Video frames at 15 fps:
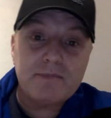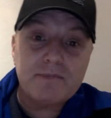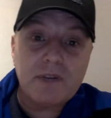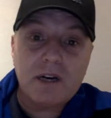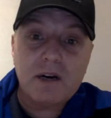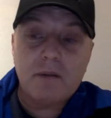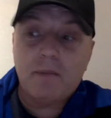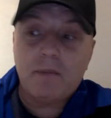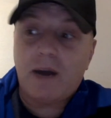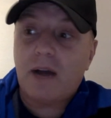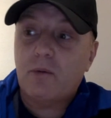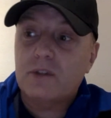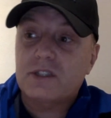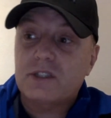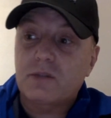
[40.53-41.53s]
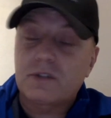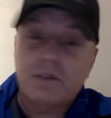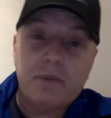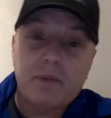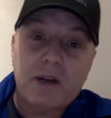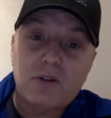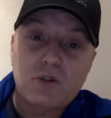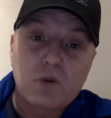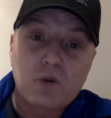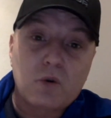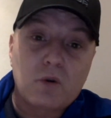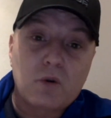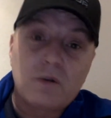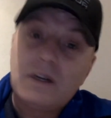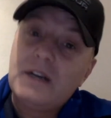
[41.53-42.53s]
I wish there was a better
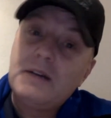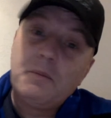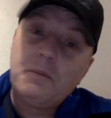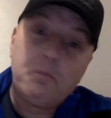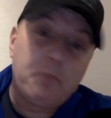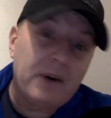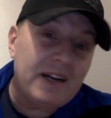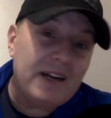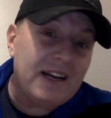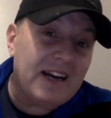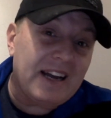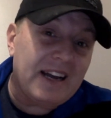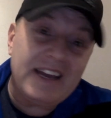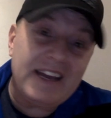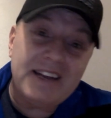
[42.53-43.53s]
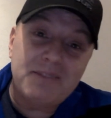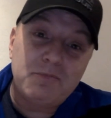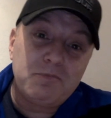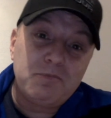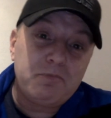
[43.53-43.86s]
tool, but again,